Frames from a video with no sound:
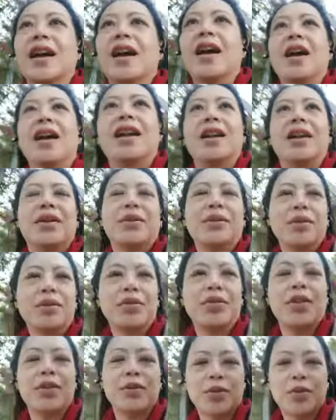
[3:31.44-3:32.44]
And a real
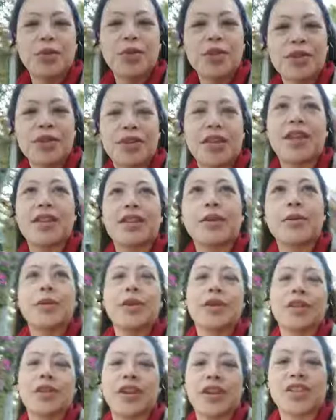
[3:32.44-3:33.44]
friend will risk that. They
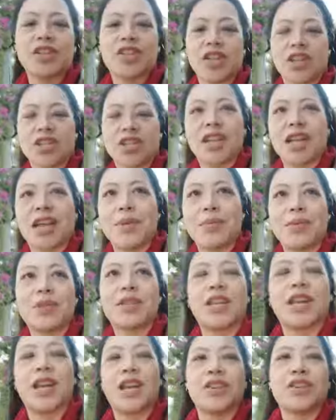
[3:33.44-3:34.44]
won't like chuck temper
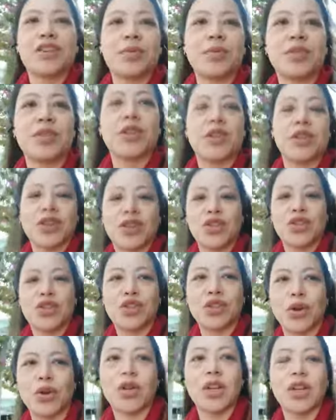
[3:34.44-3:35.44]
tantrums, don't go
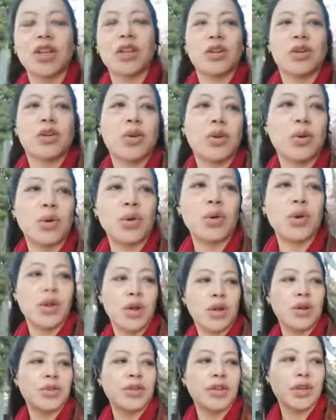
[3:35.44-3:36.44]
sulking in the corner
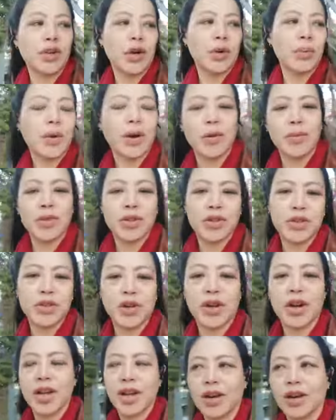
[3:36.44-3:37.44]
saying, oh, but I'm just
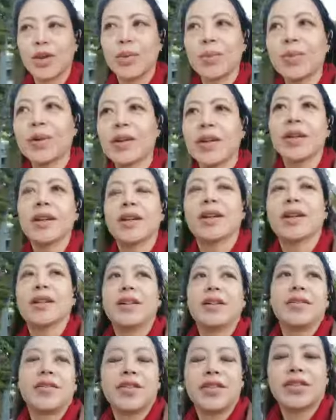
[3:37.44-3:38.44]
trying to help.
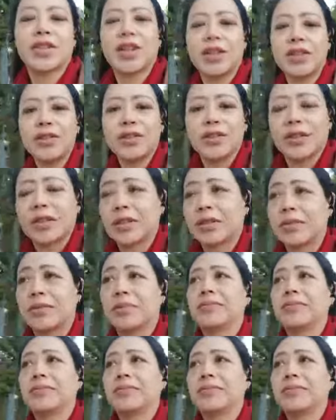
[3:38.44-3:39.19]
They'll just go, look,